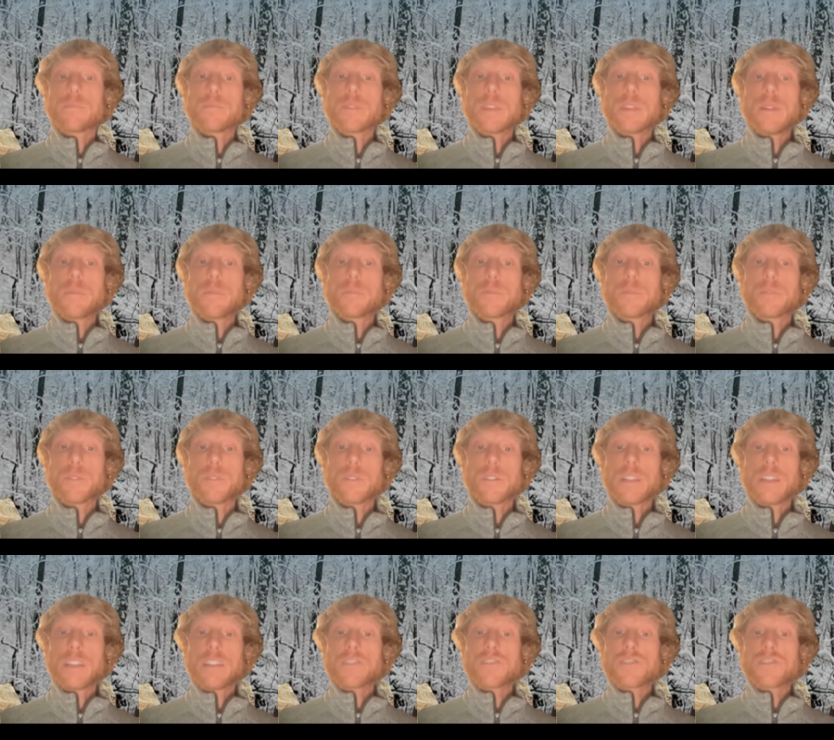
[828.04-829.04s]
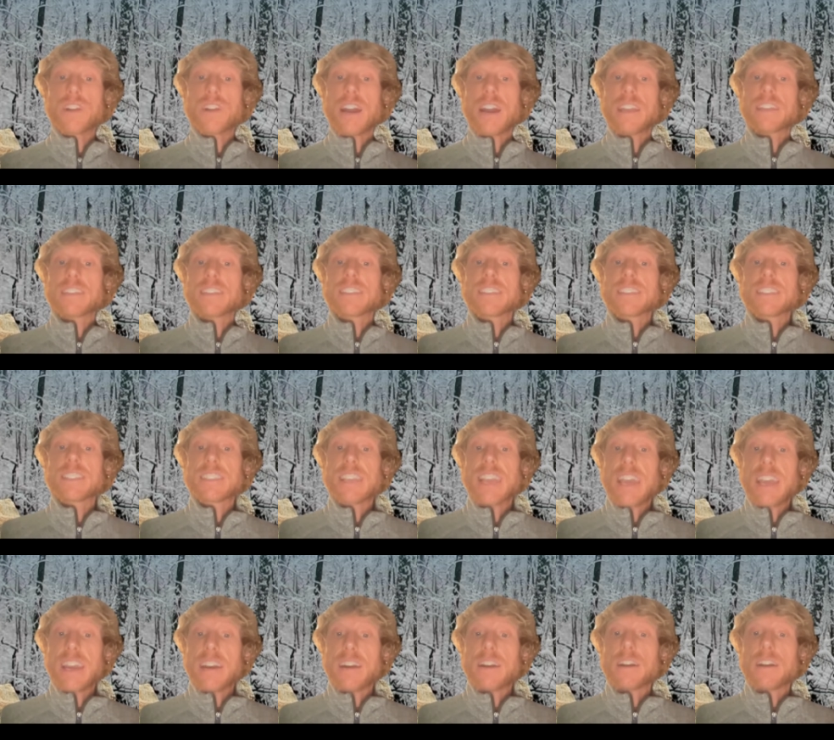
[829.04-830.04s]
people try to
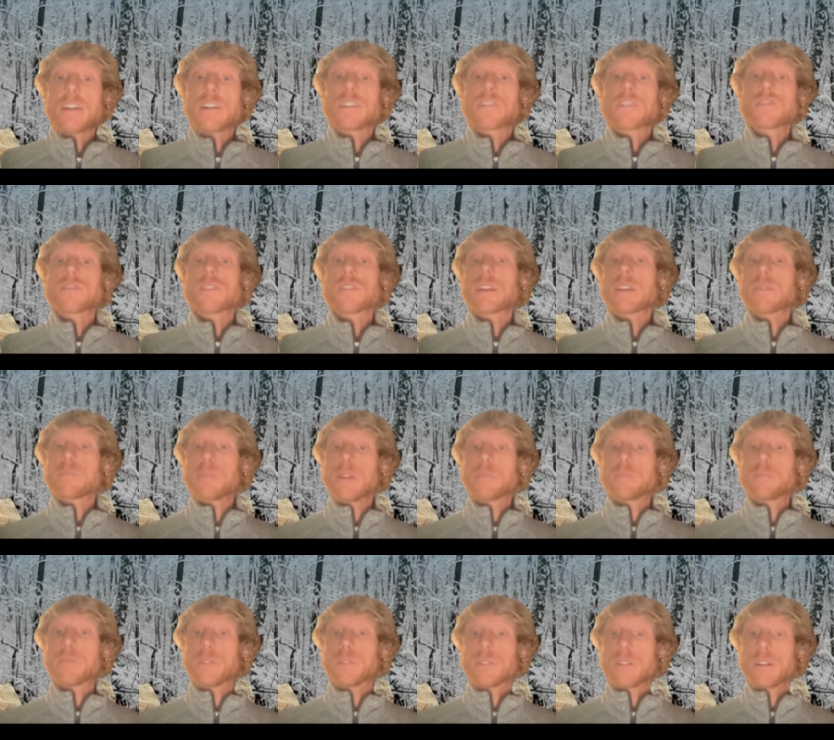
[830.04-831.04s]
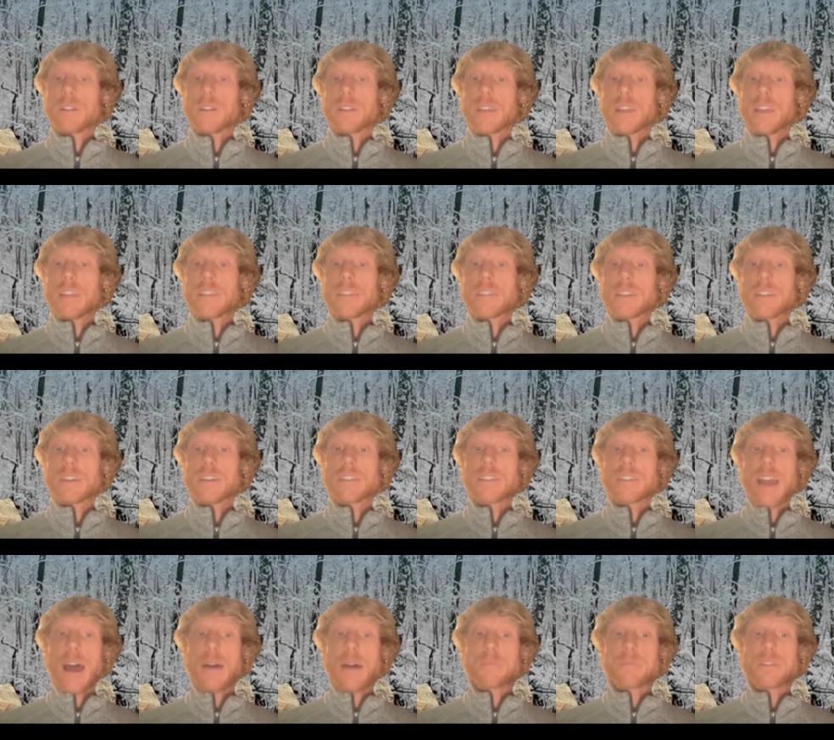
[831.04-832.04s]
scare or trick people into
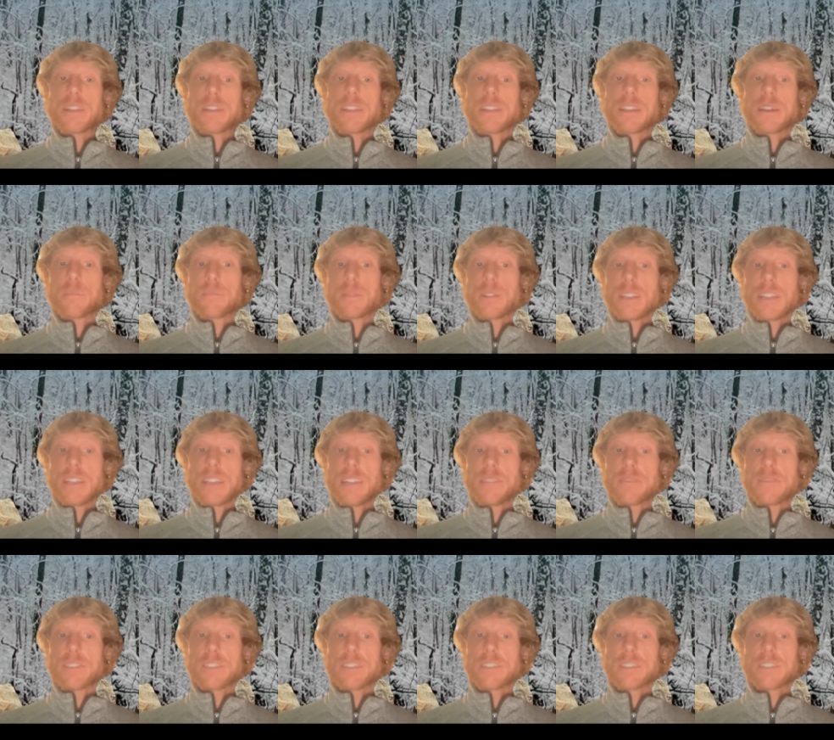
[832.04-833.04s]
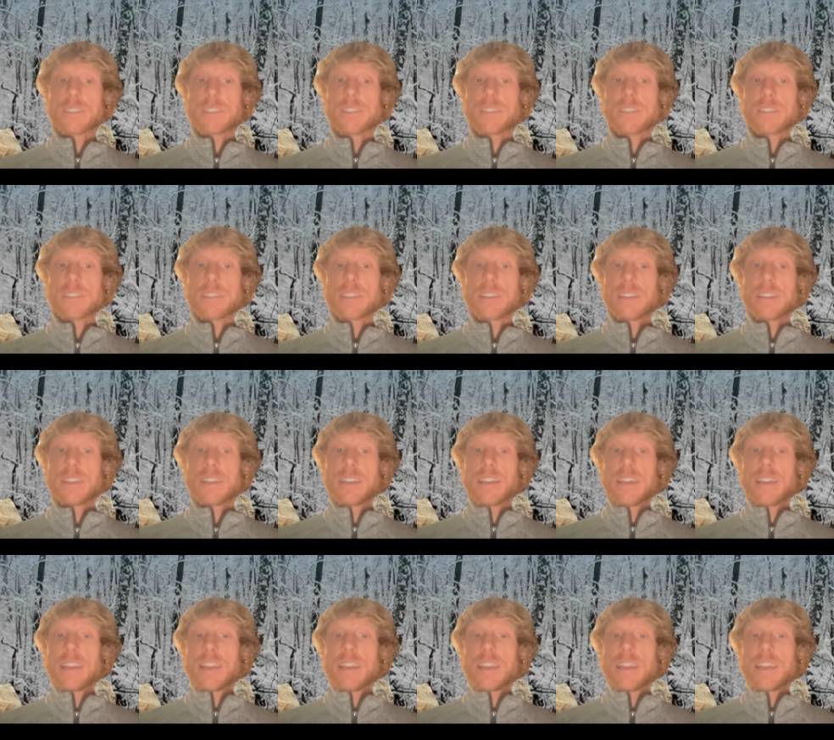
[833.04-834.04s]
adopting their beliefs.
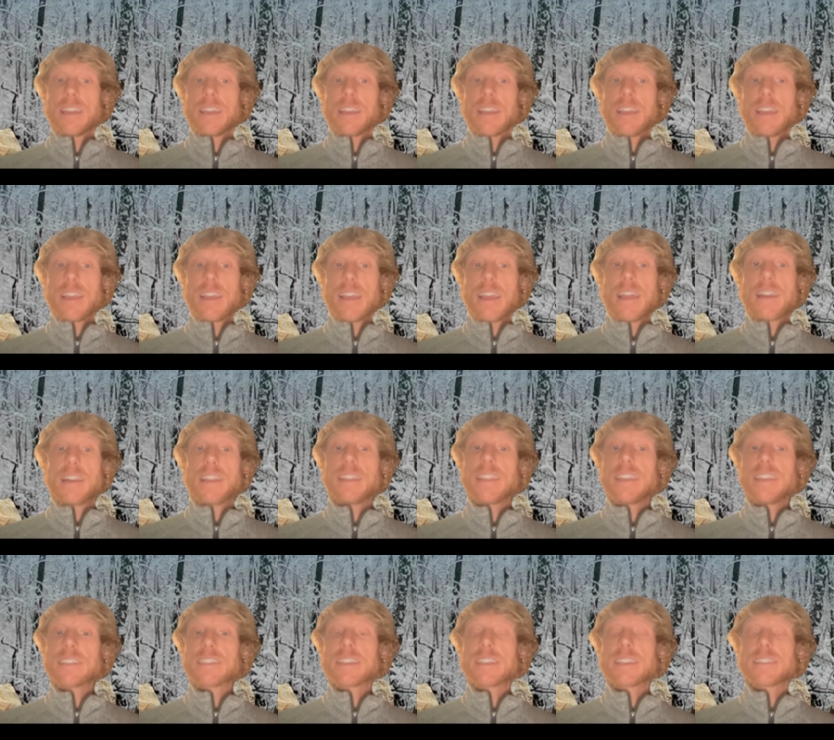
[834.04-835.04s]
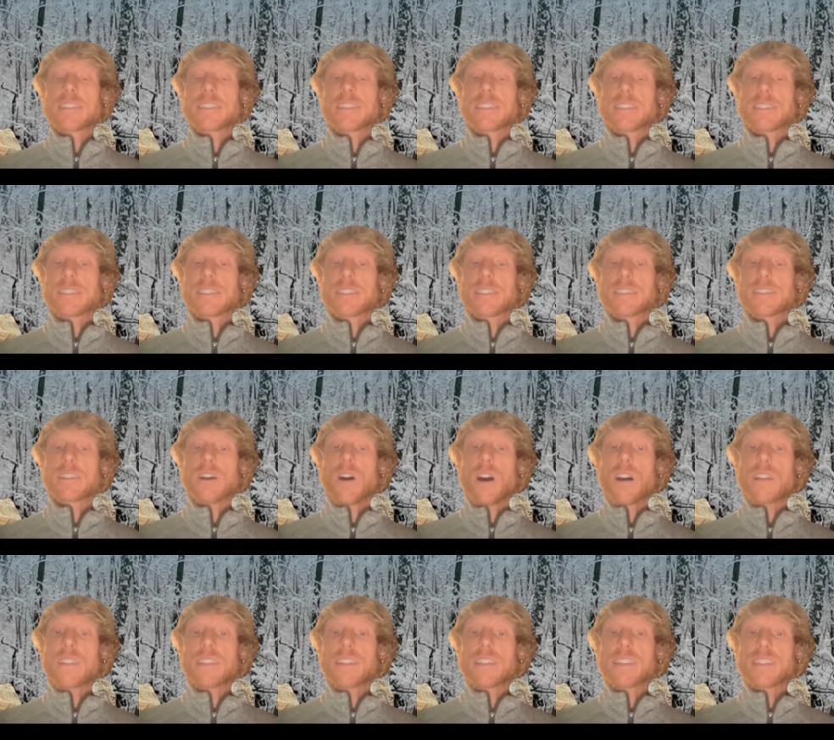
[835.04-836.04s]
And in these instances, the
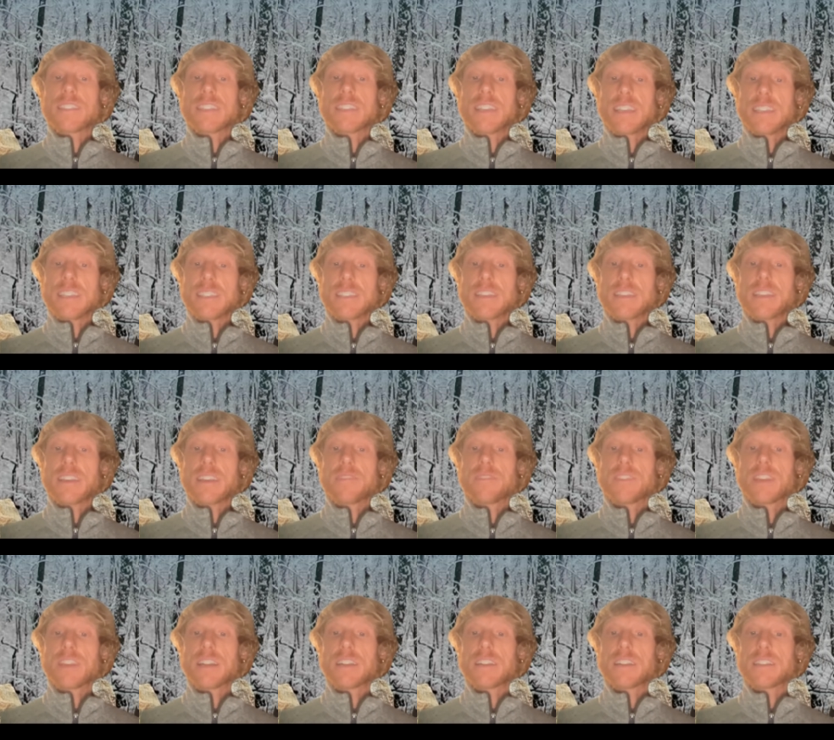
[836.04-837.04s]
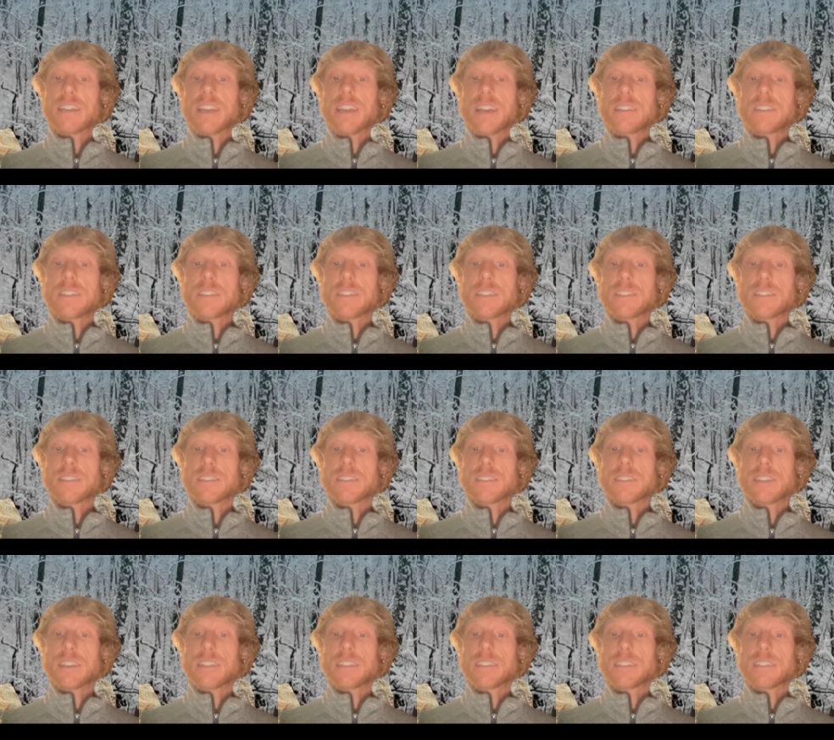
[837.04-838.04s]
authenticity of their intentions
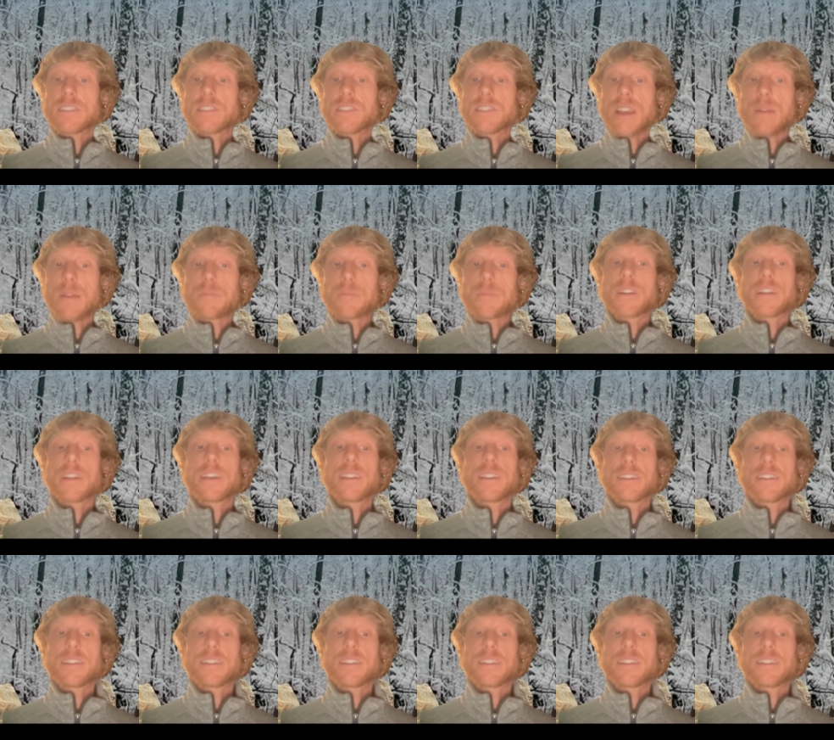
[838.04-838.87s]
is in jeopardy.